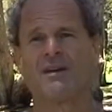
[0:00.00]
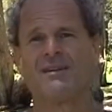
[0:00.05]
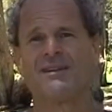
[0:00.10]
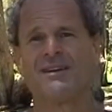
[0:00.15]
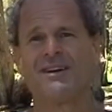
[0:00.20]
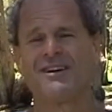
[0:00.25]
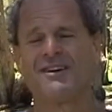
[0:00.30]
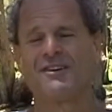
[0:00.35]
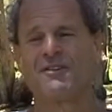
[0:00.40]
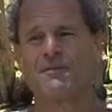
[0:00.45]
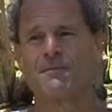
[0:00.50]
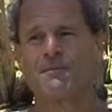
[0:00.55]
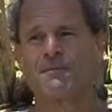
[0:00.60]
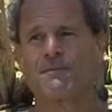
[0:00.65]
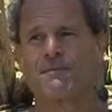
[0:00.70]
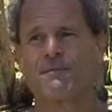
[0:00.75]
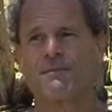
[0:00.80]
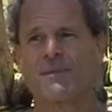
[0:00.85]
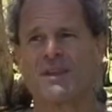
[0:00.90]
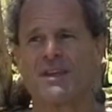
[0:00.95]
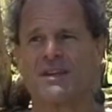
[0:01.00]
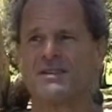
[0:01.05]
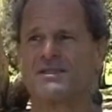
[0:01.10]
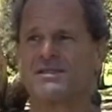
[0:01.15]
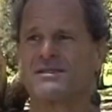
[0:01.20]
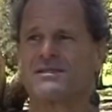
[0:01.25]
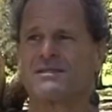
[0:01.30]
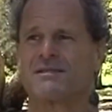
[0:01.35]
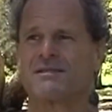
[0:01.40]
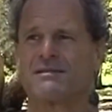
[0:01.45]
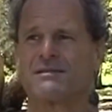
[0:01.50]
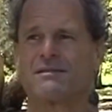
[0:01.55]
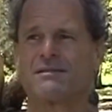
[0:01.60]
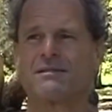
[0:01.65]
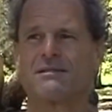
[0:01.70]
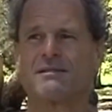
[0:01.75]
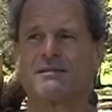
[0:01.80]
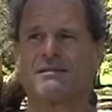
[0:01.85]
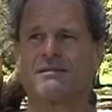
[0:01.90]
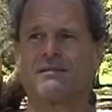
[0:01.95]
Now, it's
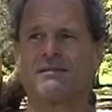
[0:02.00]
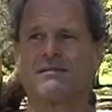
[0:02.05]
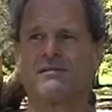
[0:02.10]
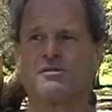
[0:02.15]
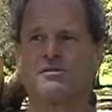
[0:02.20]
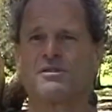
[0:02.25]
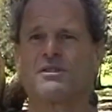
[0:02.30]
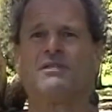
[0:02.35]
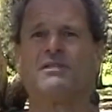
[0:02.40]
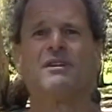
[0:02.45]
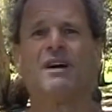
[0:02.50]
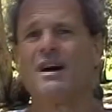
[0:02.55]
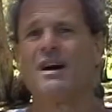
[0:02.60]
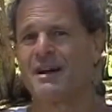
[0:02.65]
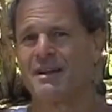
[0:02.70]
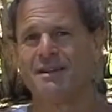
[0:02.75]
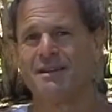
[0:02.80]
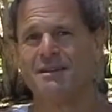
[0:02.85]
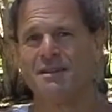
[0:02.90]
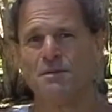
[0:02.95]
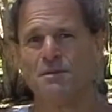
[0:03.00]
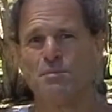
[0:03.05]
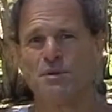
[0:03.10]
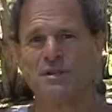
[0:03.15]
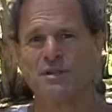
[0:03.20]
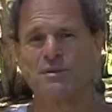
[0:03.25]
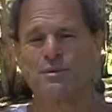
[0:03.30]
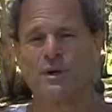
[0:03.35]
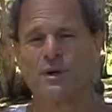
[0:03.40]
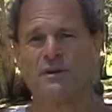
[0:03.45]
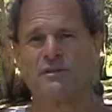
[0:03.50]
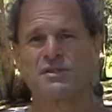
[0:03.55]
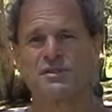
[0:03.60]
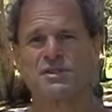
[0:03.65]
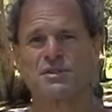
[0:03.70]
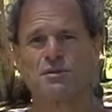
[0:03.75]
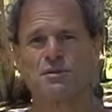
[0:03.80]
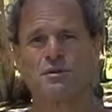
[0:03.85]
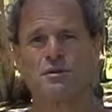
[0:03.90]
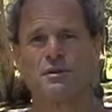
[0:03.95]
there's a lot in the B12
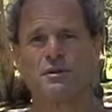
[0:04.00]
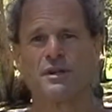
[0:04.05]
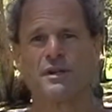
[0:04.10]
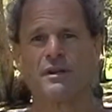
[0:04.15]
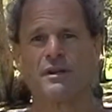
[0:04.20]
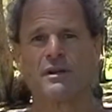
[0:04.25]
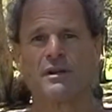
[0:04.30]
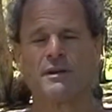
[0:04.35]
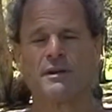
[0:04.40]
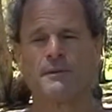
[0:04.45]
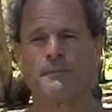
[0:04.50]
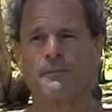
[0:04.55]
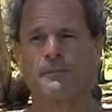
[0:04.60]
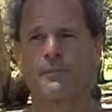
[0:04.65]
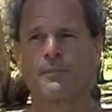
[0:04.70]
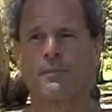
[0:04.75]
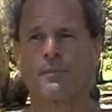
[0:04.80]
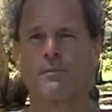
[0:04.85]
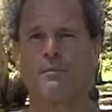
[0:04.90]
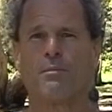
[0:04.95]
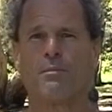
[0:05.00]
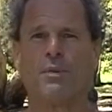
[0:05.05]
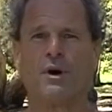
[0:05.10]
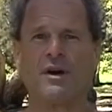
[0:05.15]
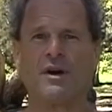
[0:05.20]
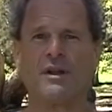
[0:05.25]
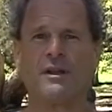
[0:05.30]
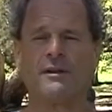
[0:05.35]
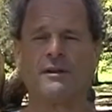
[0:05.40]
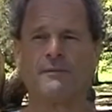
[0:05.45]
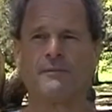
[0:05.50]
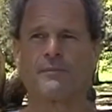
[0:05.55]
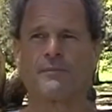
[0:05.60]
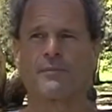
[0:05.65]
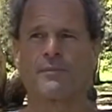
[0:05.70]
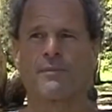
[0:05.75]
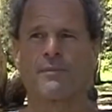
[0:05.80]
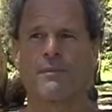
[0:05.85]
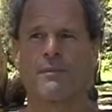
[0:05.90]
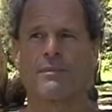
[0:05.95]
story, but
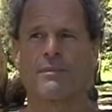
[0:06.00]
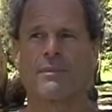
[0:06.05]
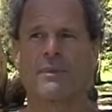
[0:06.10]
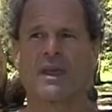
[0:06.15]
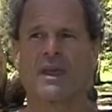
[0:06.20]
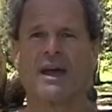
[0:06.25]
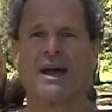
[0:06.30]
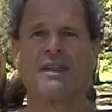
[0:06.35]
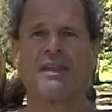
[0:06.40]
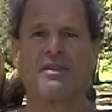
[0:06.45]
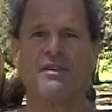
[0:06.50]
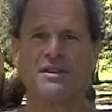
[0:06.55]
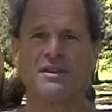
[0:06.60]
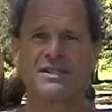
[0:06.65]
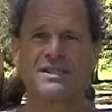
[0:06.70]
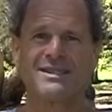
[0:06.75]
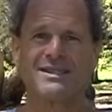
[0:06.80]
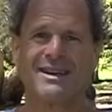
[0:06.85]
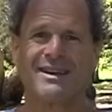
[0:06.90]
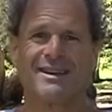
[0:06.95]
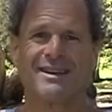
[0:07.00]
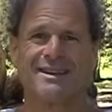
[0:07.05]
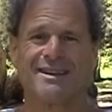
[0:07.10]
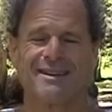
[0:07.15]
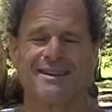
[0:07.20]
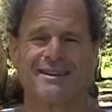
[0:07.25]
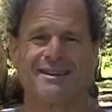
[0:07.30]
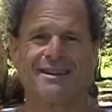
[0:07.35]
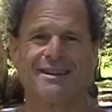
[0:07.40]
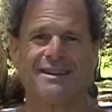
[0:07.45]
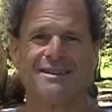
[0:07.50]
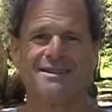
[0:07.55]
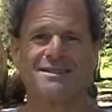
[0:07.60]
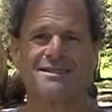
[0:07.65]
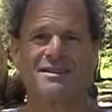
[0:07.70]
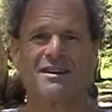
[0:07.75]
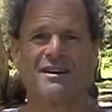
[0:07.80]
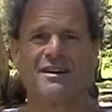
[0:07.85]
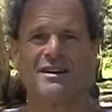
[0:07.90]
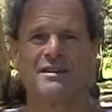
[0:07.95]
at this day in, in
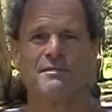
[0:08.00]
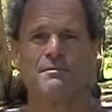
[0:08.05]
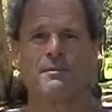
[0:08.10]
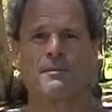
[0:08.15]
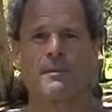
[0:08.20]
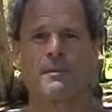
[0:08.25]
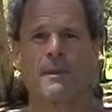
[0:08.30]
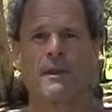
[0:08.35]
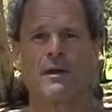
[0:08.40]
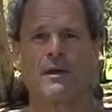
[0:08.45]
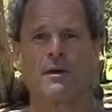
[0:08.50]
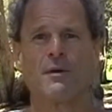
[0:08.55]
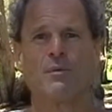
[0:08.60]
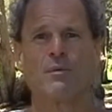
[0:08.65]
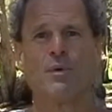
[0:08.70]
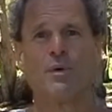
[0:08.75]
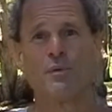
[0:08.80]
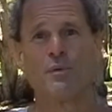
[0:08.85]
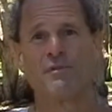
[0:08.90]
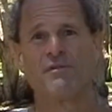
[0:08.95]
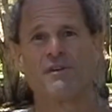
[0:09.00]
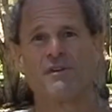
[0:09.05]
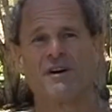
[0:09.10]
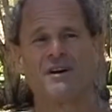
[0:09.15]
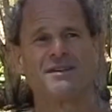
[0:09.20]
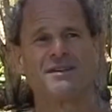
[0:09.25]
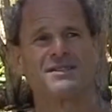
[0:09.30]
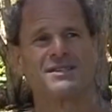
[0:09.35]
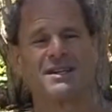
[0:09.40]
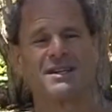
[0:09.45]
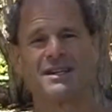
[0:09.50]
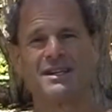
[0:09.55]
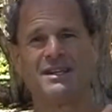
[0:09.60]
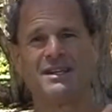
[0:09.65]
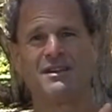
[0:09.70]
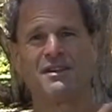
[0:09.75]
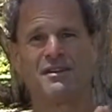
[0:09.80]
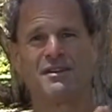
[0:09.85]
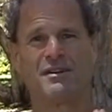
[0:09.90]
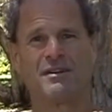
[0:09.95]
time, what we find is that
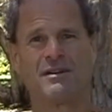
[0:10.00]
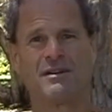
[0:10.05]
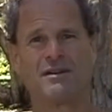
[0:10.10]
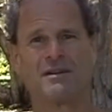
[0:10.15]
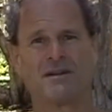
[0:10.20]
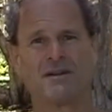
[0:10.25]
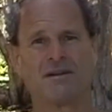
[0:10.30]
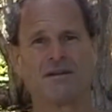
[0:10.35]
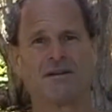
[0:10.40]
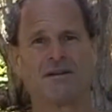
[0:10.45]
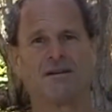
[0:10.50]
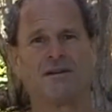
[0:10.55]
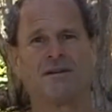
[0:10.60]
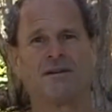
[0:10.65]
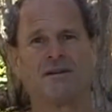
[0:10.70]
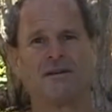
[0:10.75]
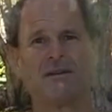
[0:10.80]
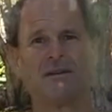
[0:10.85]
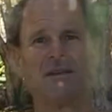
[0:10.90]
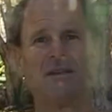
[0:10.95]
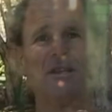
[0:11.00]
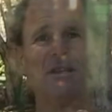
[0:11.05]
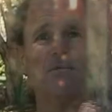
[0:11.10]
in the in